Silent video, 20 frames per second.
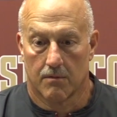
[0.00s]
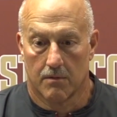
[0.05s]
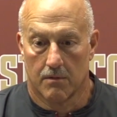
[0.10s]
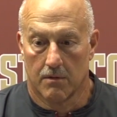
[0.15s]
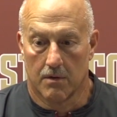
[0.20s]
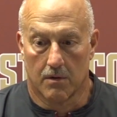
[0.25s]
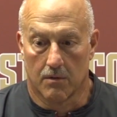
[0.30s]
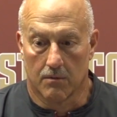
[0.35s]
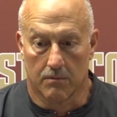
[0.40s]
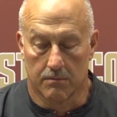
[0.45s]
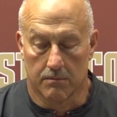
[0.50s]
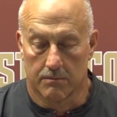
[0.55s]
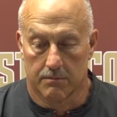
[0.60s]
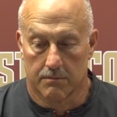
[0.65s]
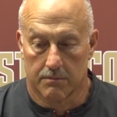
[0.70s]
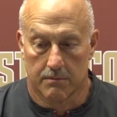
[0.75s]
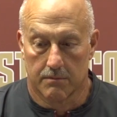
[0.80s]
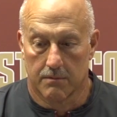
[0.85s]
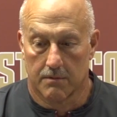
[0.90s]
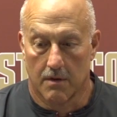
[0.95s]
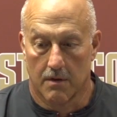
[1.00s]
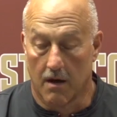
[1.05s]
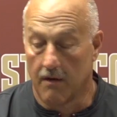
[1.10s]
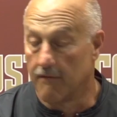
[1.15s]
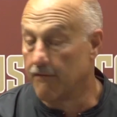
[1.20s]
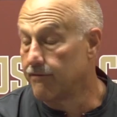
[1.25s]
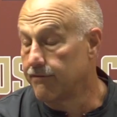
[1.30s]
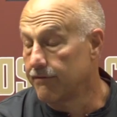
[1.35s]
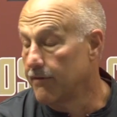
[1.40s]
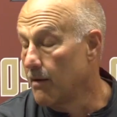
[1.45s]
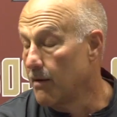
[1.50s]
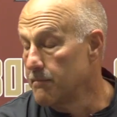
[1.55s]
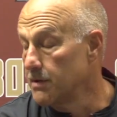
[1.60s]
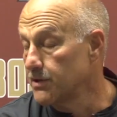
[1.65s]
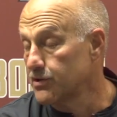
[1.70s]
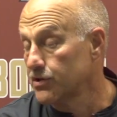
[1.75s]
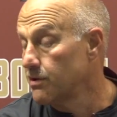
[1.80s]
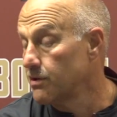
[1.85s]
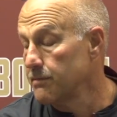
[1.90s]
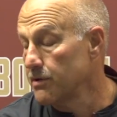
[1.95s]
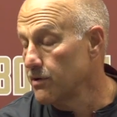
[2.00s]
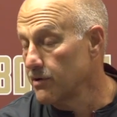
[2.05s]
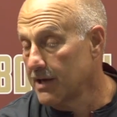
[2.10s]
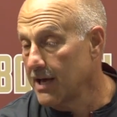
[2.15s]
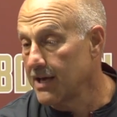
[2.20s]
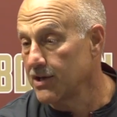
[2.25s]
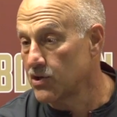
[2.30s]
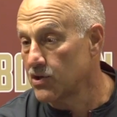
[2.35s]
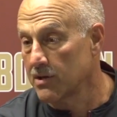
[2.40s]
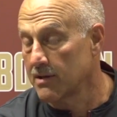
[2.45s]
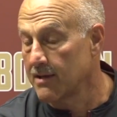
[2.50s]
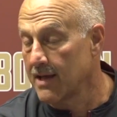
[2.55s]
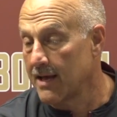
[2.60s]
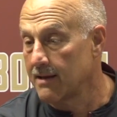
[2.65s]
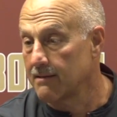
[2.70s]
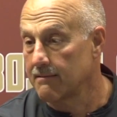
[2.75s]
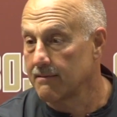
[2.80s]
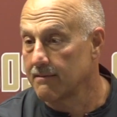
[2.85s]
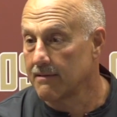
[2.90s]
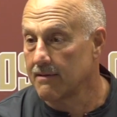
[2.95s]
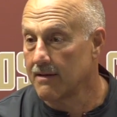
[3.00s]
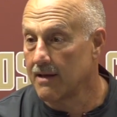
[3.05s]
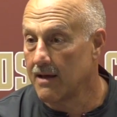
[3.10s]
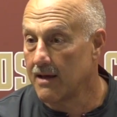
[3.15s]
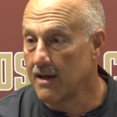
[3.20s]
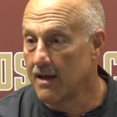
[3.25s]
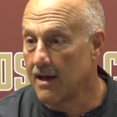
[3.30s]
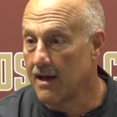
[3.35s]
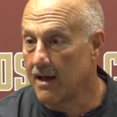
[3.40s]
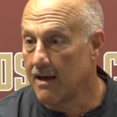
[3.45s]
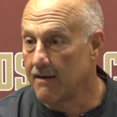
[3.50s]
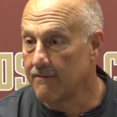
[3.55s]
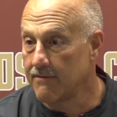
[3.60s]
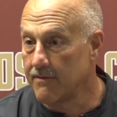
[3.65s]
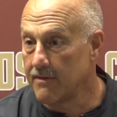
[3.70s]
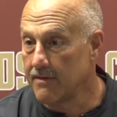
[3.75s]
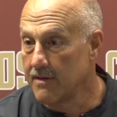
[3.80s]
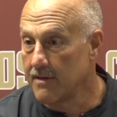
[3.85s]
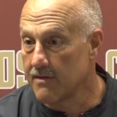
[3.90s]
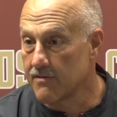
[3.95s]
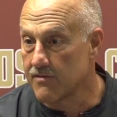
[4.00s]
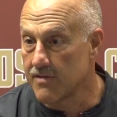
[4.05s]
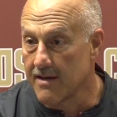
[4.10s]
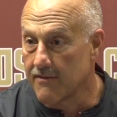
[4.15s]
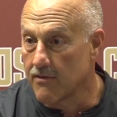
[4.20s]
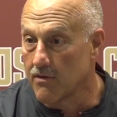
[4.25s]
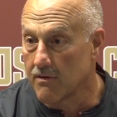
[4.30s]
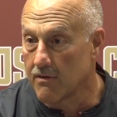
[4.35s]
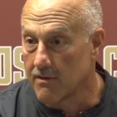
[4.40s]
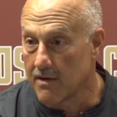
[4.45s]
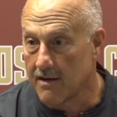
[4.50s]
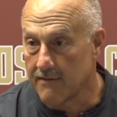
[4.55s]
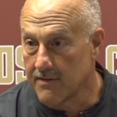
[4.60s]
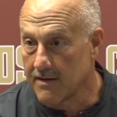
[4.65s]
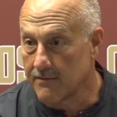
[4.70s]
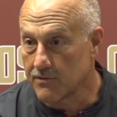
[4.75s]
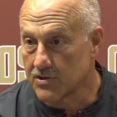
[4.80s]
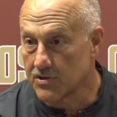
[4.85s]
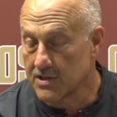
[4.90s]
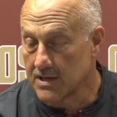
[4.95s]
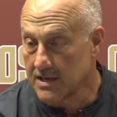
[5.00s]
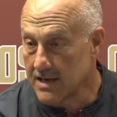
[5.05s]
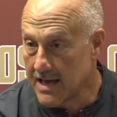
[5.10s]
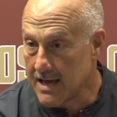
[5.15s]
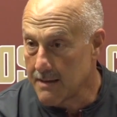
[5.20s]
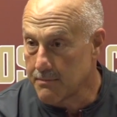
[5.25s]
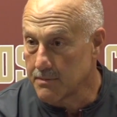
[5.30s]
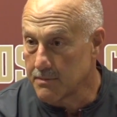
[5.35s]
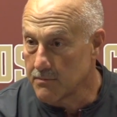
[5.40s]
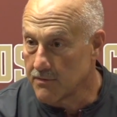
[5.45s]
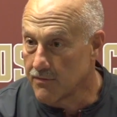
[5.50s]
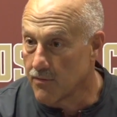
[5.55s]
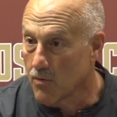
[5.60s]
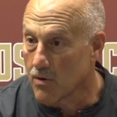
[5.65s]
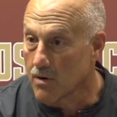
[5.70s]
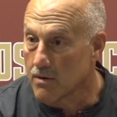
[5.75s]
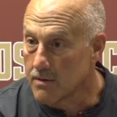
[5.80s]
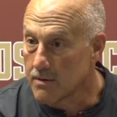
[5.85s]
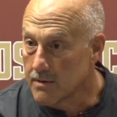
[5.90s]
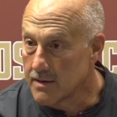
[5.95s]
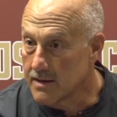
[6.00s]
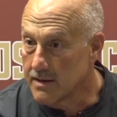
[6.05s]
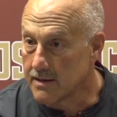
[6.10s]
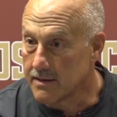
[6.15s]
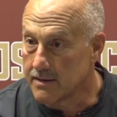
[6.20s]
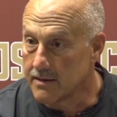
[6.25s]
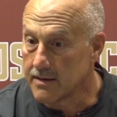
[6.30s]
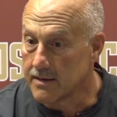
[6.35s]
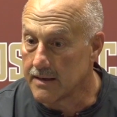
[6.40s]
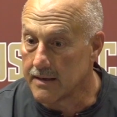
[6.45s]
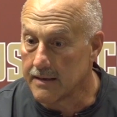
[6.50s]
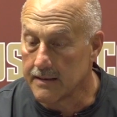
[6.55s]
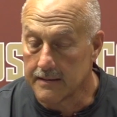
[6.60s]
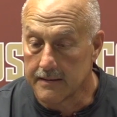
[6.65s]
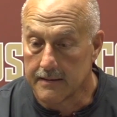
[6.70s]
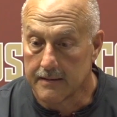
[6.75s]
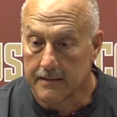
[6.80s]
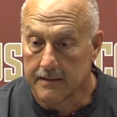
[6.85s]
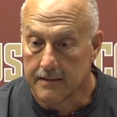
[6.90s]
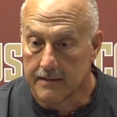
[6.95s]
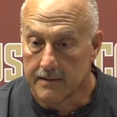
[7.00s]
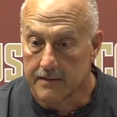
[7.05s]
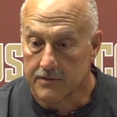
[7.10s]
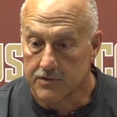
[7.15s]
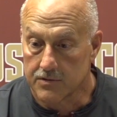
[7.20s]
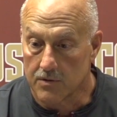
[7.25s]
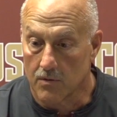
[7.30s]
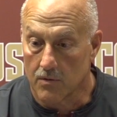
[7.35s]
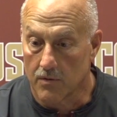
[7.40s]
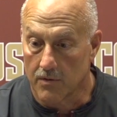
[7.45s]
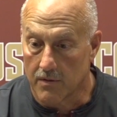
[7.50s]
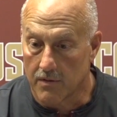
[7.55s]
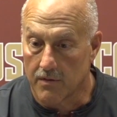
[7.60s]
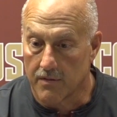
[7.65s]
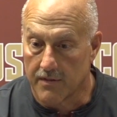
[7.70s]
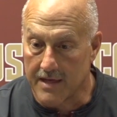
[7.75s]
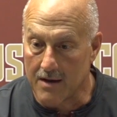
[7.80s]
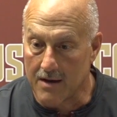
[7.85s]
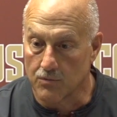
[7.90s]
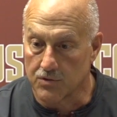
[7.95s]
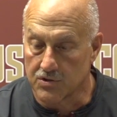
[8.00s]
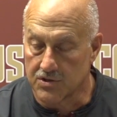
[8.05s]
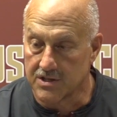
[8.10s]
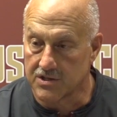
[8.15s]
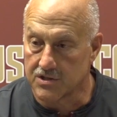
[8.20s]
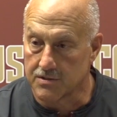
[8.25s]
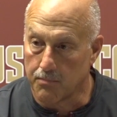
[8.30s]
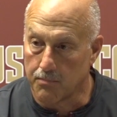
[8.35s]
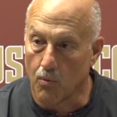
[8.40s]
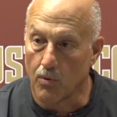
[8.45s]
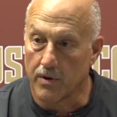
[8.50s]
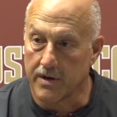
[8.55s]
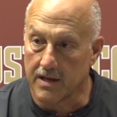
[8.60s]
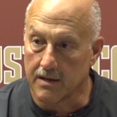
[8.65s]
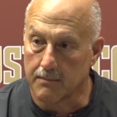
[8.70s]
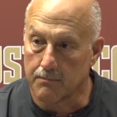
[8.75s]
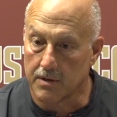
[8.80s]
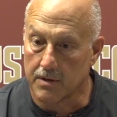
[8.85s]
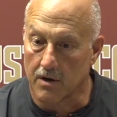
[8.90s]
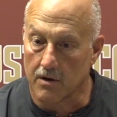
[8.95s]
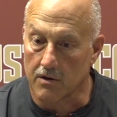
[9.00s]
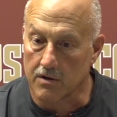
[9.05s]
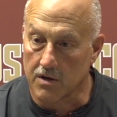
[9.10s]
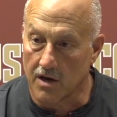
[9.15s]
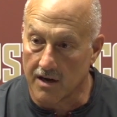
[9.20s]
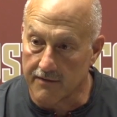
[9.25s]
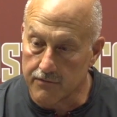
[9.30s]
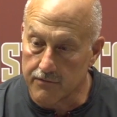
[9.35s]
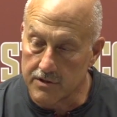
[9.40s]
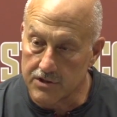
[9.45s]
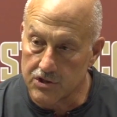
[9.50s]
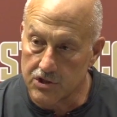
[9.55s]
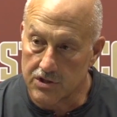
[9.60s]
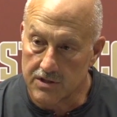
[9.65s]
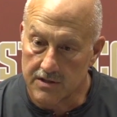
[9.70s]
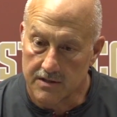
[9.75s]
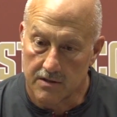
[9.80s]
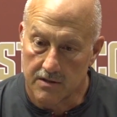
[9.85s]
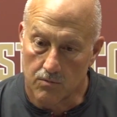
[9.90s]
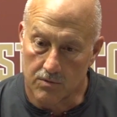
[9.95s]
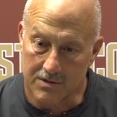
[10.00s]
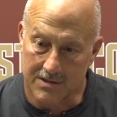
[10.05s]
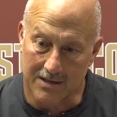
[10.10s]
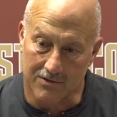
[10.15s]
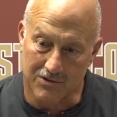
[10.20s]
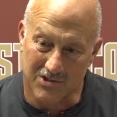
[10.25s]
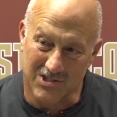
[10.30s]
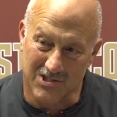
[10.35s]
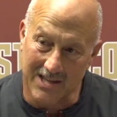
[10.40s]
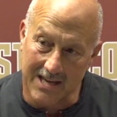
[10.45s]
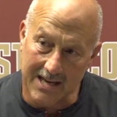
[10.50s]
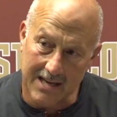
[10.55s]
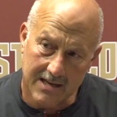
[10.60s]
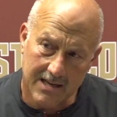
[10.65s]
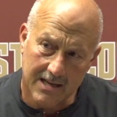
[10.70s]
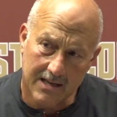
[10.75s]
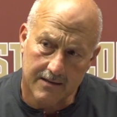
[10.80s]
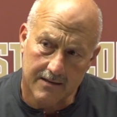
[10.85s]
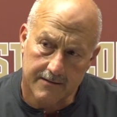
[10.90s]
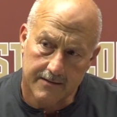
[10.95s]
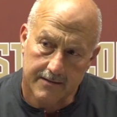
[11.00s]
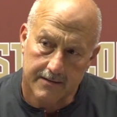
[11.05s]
you know, of a miscommunication that I've never seen happen before. And so that was disappointing. But our coverage was outstanding.